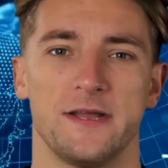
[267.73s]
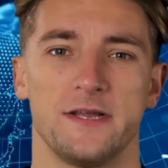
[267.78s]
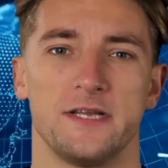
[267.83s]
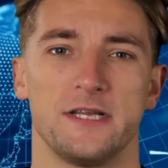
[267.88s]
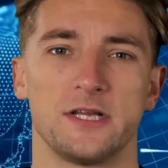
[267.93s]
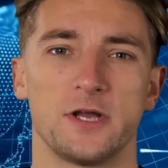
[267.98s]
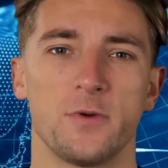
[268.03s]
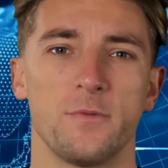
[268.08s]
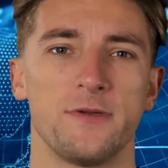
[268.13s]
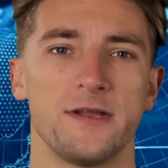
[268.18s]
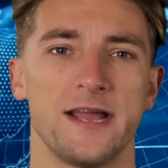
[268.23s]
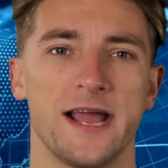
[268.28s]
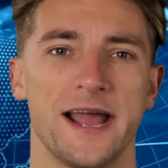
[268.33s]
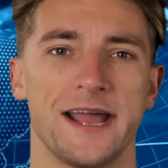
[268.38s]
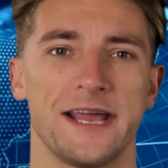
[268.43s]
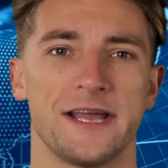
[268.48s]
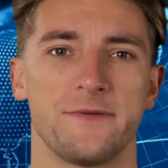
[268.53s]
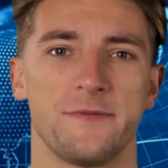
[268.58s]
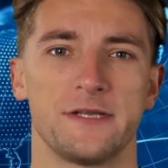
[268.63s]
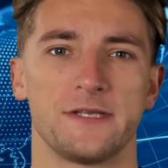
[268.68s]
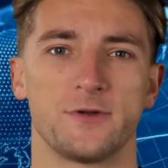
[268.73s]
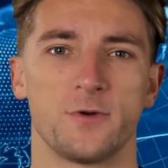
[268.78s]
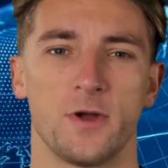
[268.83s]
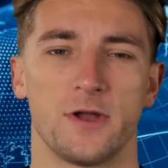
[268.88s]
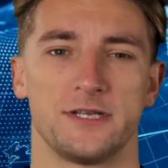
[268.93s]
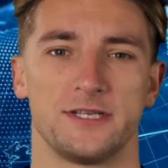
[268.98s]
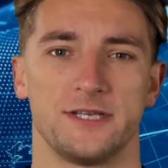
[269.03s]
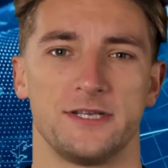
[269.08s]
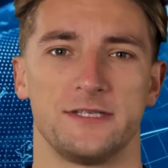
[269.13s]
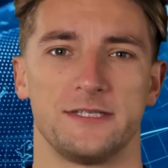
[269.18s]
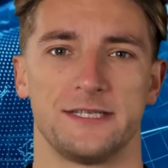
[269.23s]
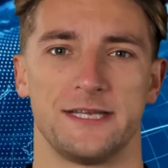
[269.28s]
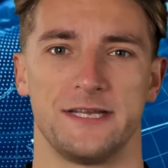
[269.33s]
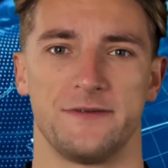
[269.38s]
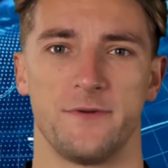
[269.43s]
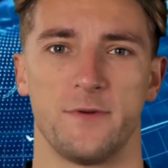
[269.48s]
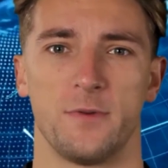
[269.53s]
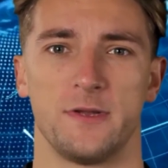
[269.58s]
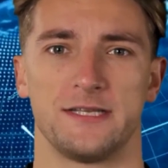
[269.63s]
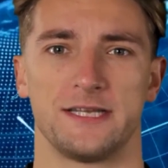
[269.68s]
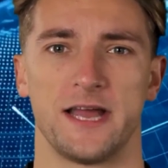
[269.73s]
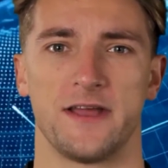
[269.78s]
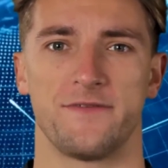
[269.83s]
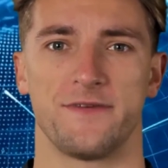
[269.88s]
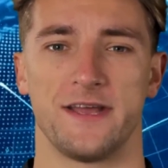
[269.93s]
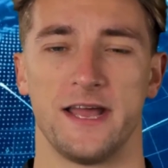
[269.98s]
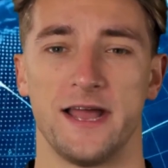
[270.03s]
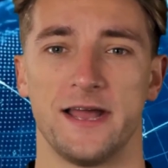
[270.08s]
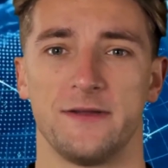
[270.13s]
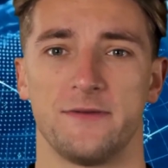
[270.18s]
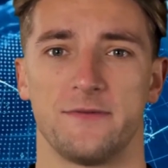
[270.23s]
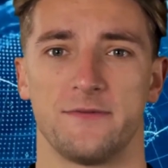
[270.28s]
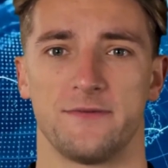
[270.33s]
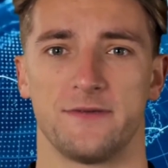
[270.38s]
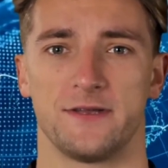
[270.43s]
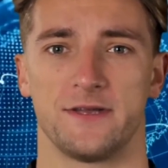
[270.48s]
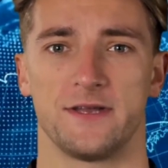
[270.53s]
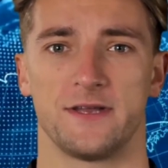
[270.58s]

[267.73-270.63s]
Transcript: So, did any of these questions give you a tough time?